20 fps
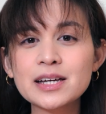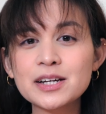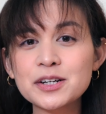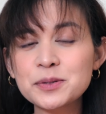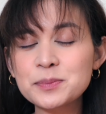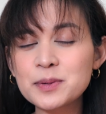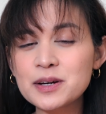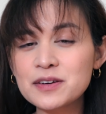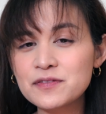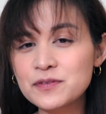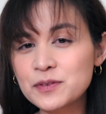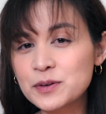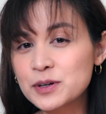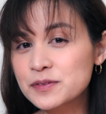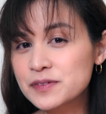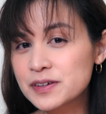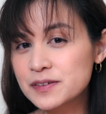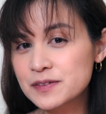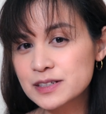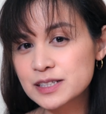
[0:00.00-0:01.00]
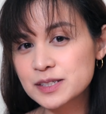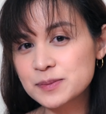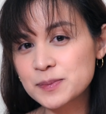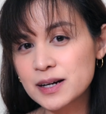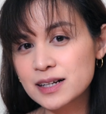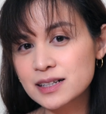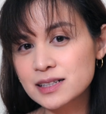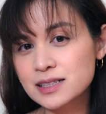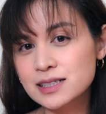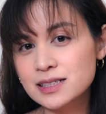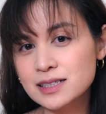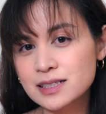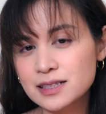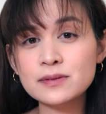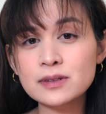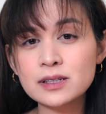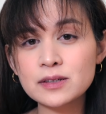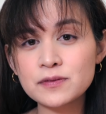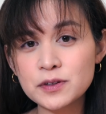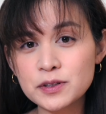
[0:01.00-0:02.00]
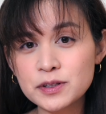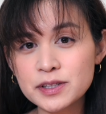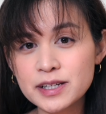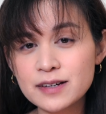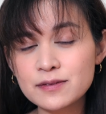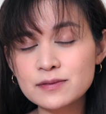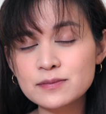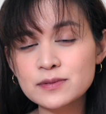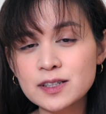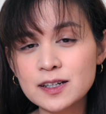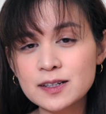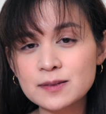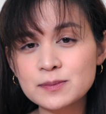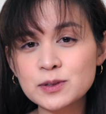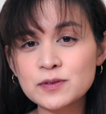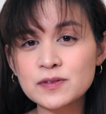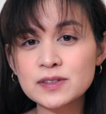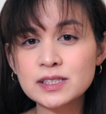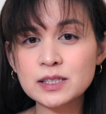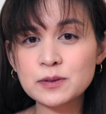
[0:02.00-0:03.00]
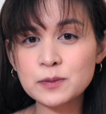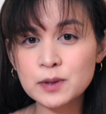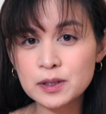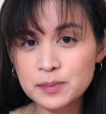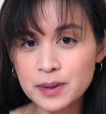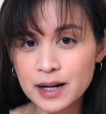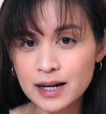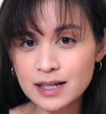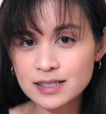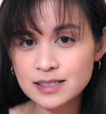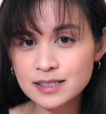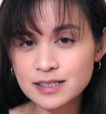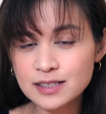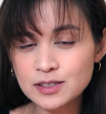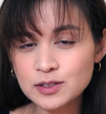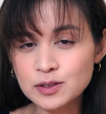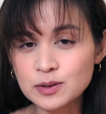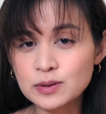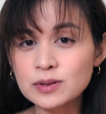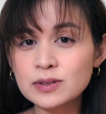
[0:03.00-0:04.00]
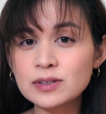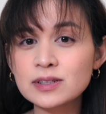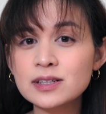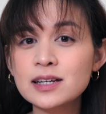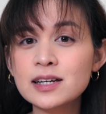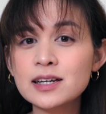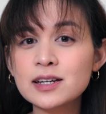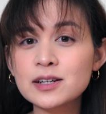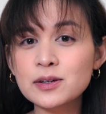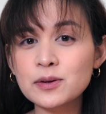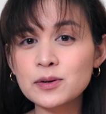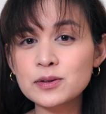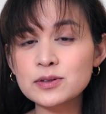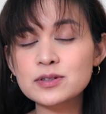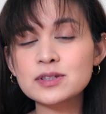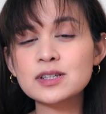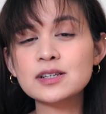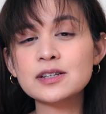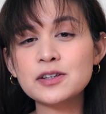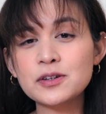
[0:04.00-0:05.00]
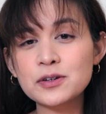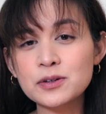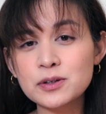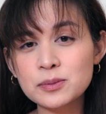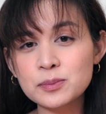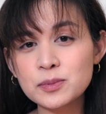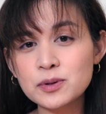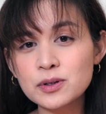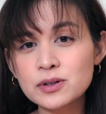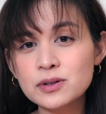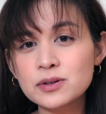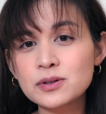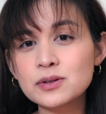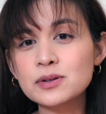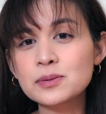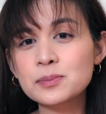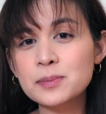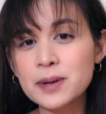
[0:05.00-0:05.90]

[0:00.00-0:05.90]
Here are my four favorite spots. If you only have time to visit one palace in Seoul, go to the Gyeongbokgung